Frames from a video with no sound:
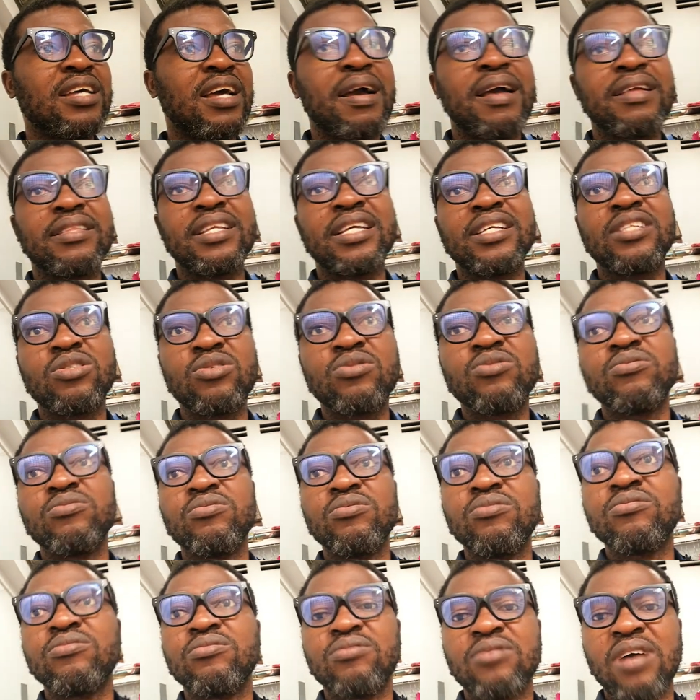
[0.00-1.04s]
they
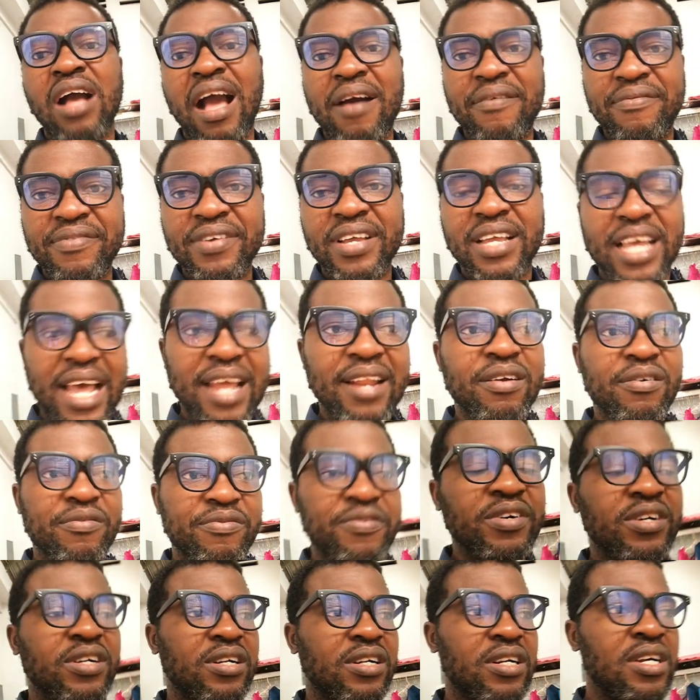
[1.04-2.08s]
should have a kind of
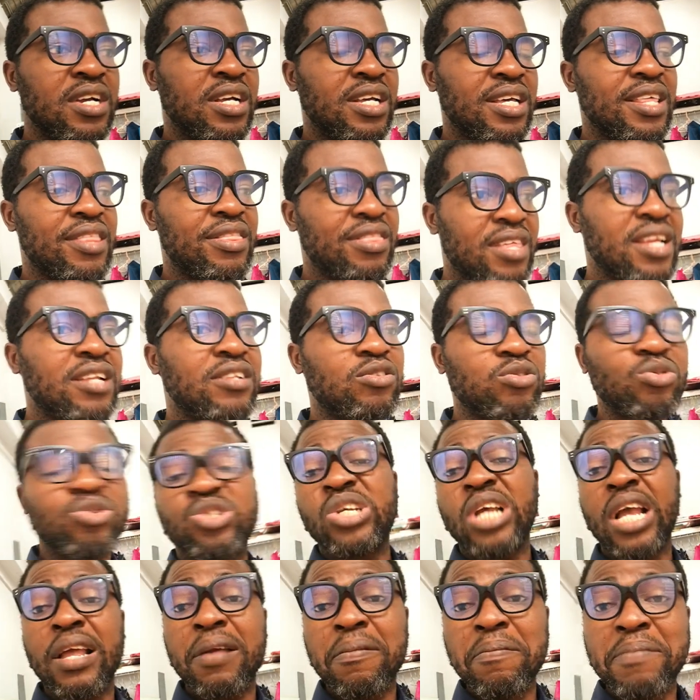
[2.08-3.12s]
a thing to
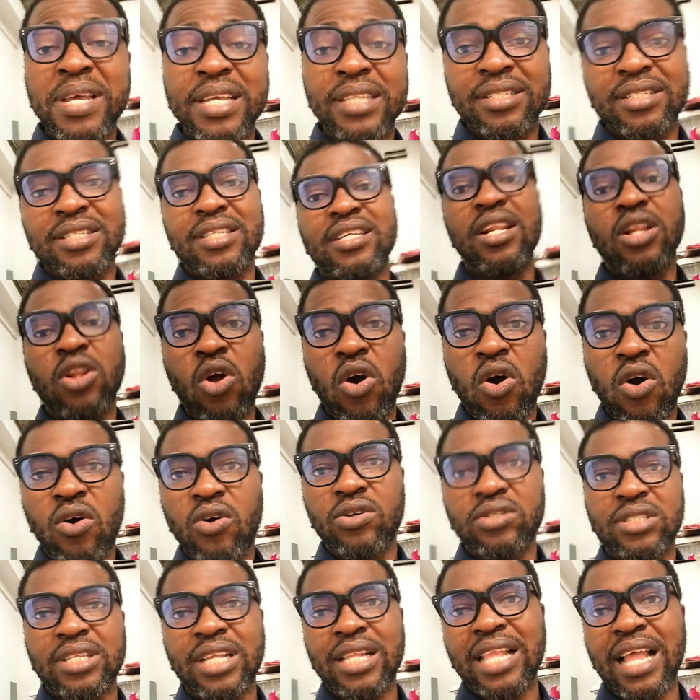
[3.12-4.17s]
checkmate the
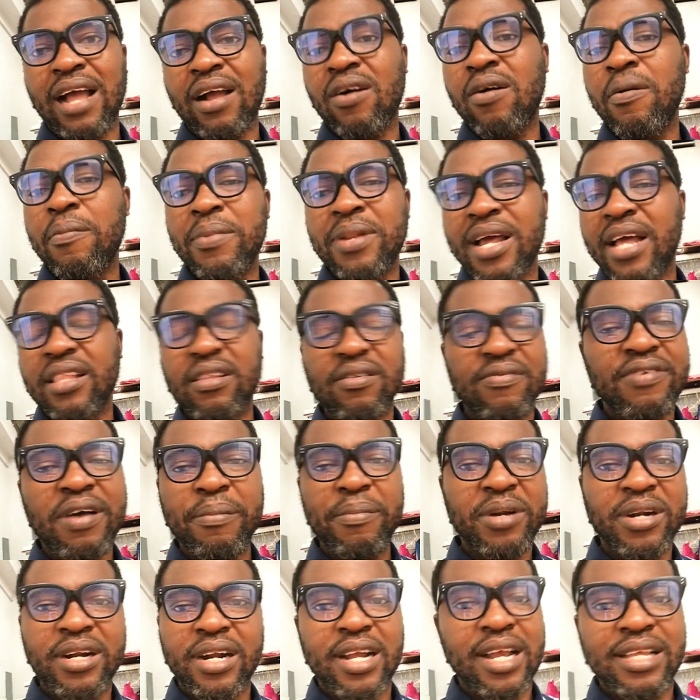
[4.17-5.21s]
laws that are coming out of
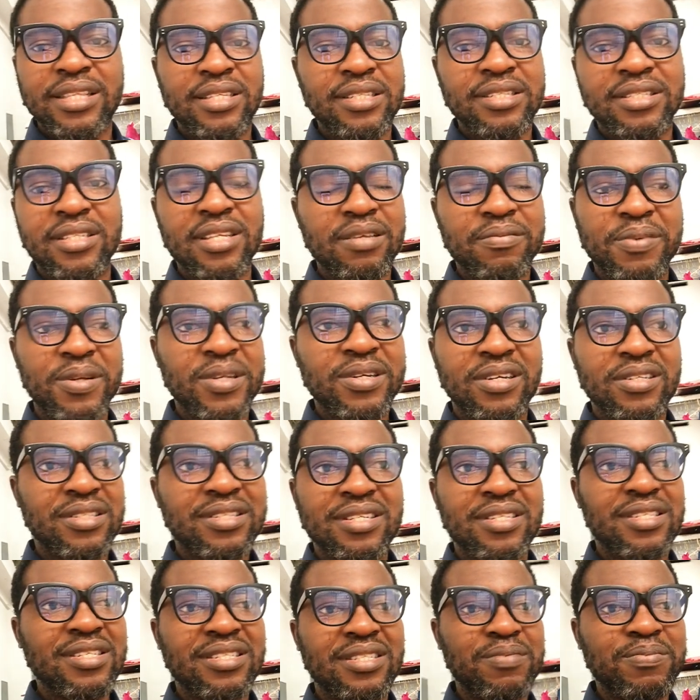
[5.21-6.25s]
America these days, because
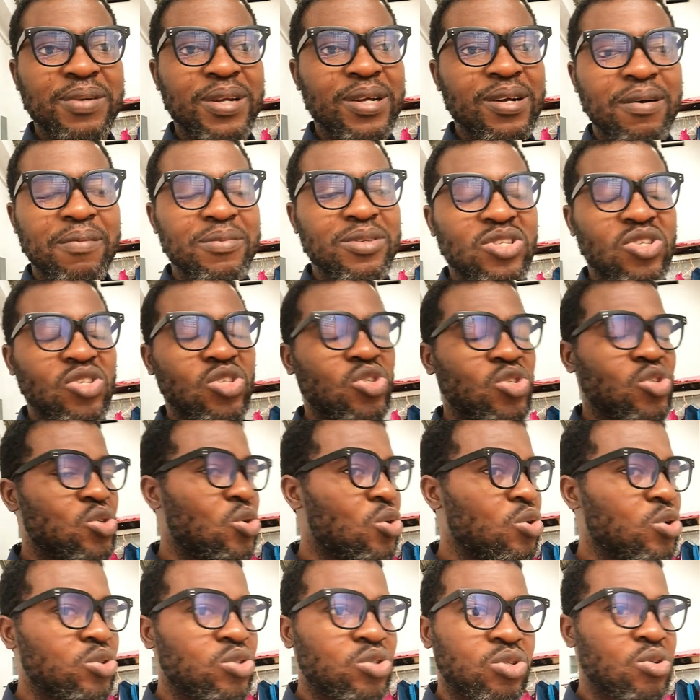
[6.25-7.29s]
this is becoming
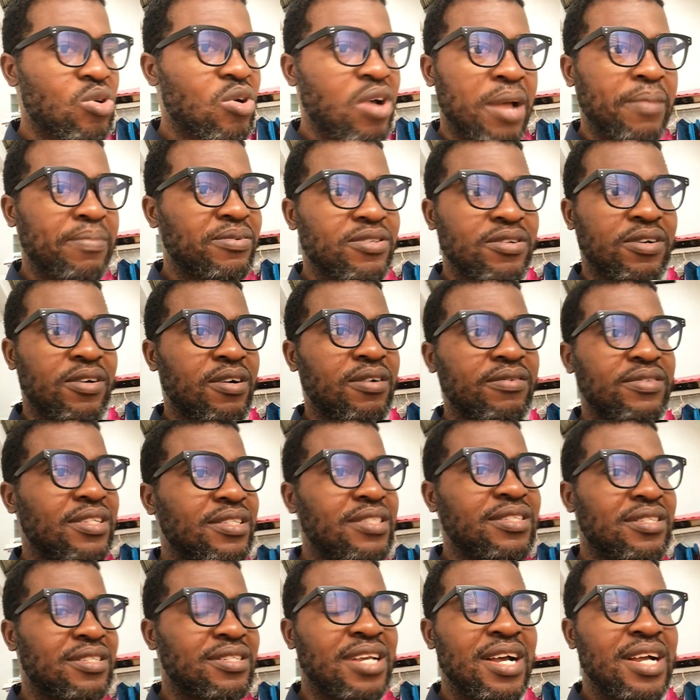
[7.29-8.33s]
so absurd.
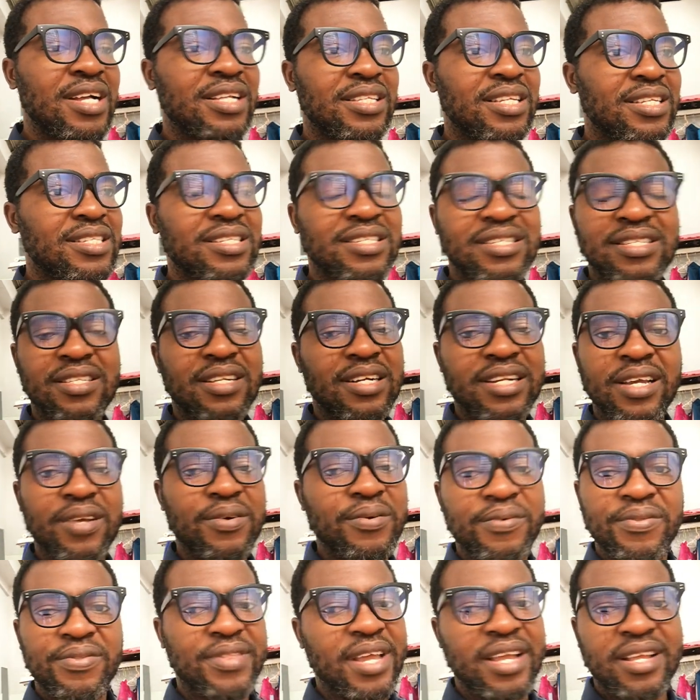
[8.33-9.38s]
This is not a
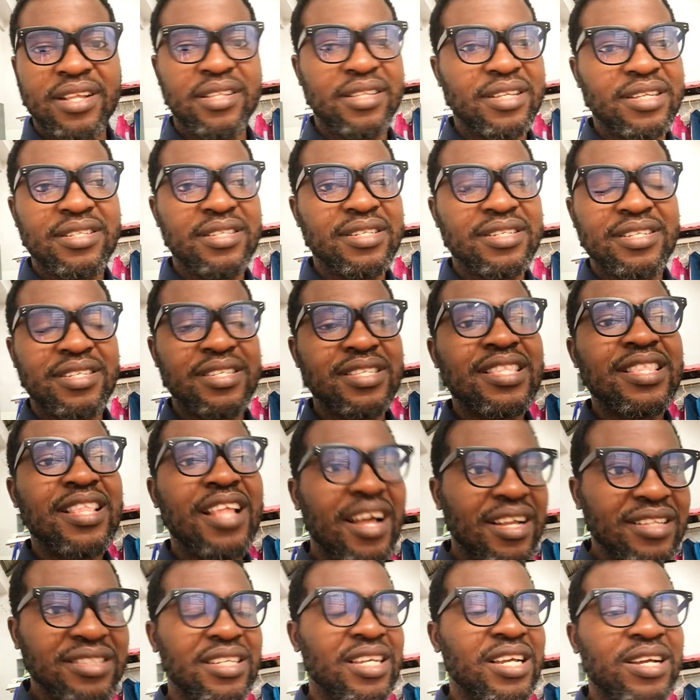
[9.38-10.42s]
good thing. This is
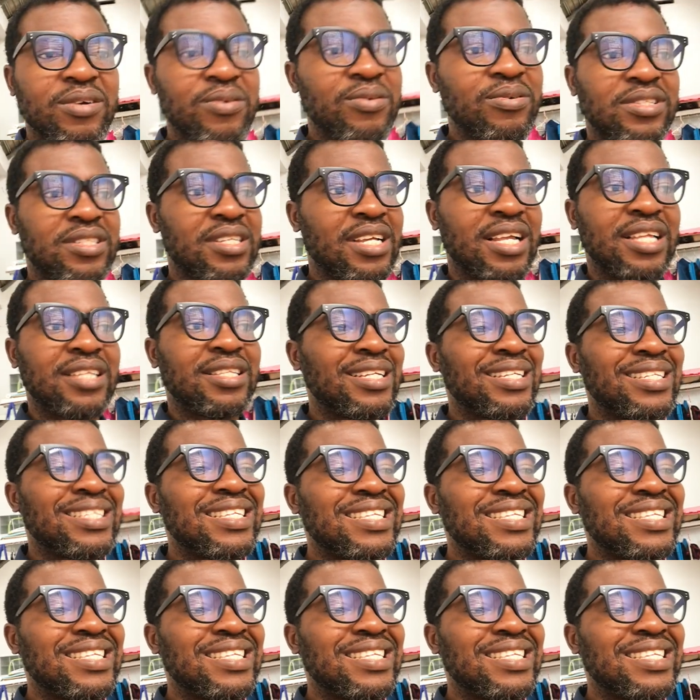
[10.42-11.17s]
not a good thing.